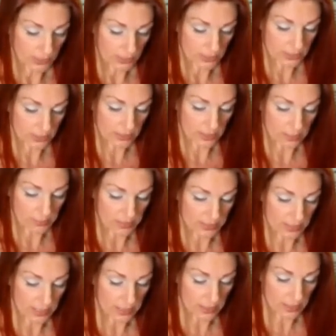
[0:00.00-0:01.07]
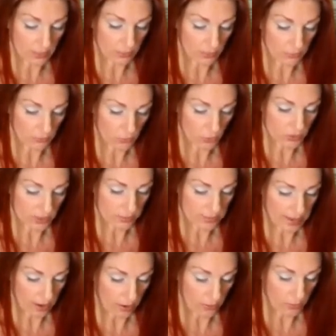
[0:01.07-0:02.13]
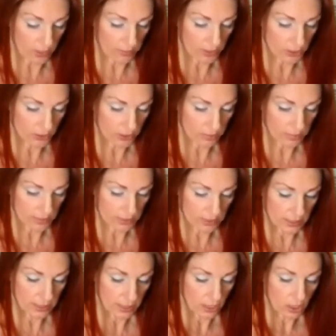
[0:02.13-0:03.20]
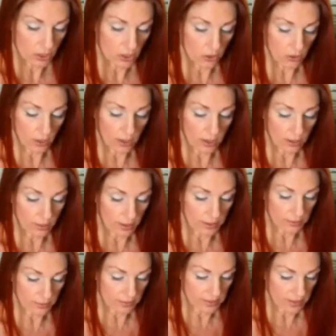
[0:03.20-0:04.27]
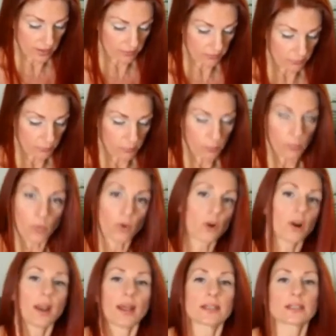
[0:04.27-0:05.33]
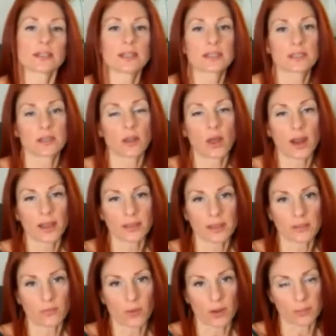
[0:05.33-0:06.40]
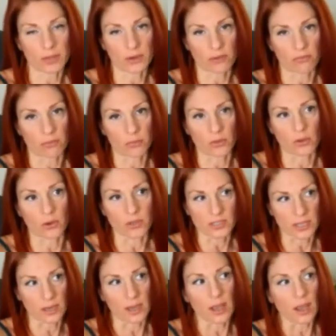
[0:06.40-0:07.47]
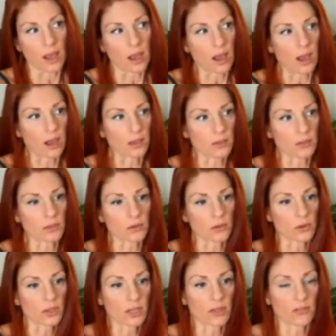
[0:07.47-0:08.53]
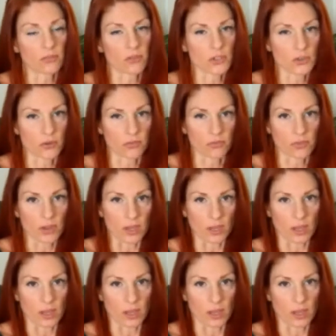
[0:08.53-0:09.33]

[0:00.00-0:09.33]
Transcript: Let's see if I miss any that I wrote some down. I want to make sure I didn't miss any. No, I think I've more or less listed a lot. I think what I'm hearing from you though is that you're looking for sort of